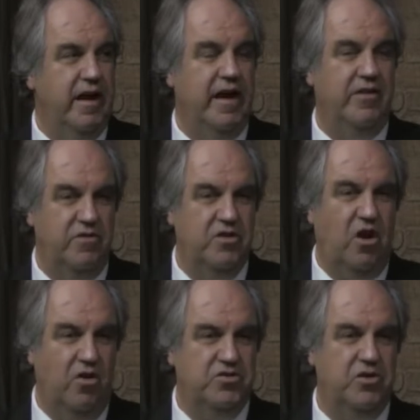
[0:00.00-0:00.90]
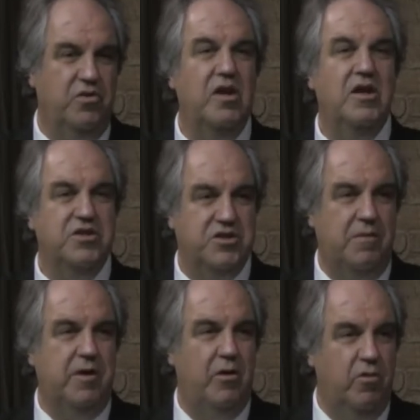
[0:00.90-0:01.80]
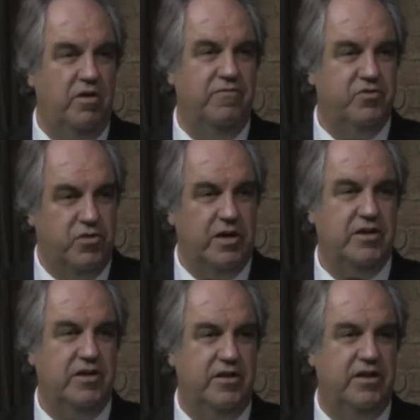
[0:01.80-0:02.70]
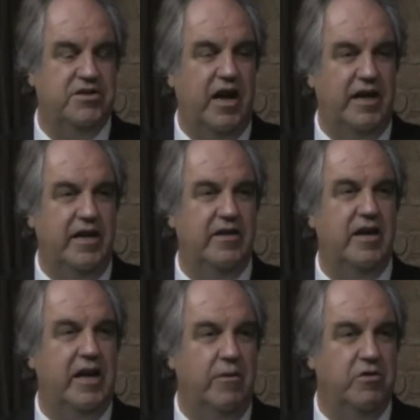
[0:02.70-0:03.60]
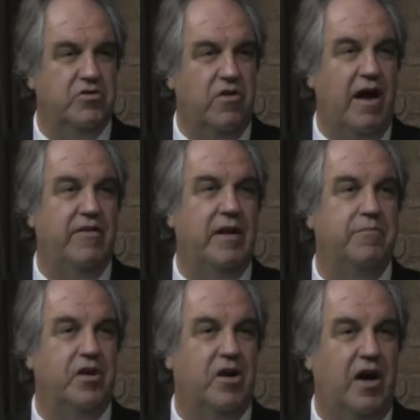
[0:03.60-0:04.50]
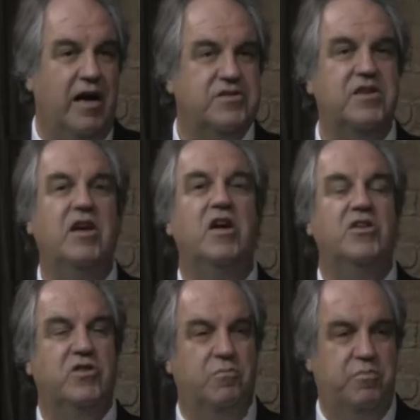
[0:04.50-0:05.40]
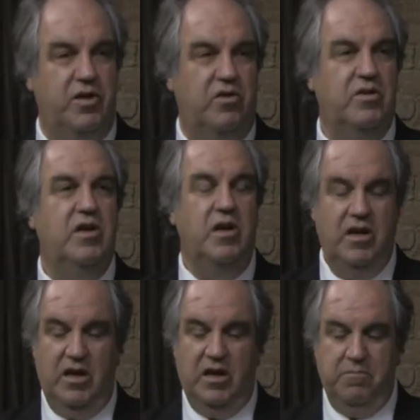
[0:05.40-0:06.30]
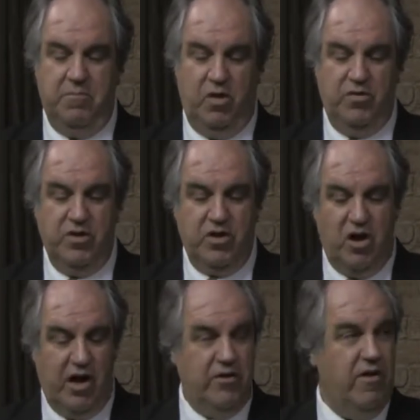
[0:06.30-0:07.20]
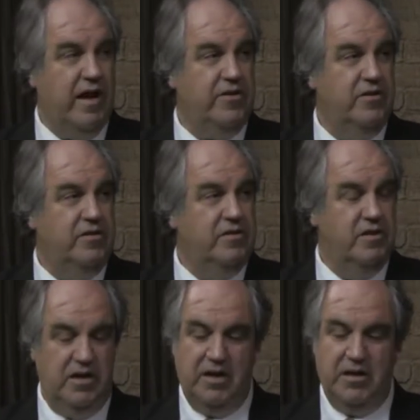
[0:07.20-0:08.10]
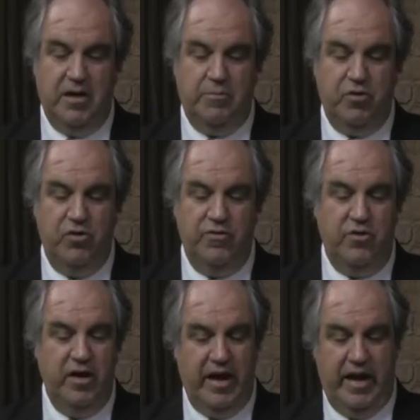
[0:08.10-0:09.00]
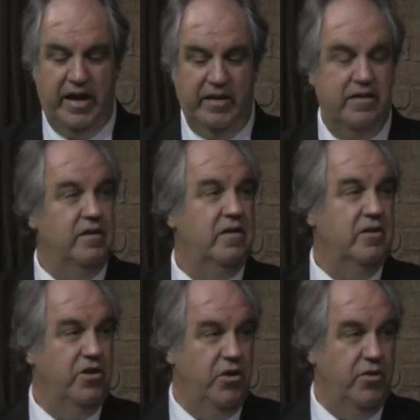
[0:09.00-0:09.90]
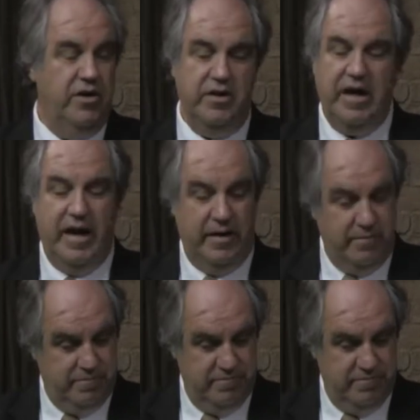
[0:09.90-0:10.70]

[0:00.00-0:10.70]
And also, somebody would have tricked to this idea that he was driving up the cost to build both contractor approval and union and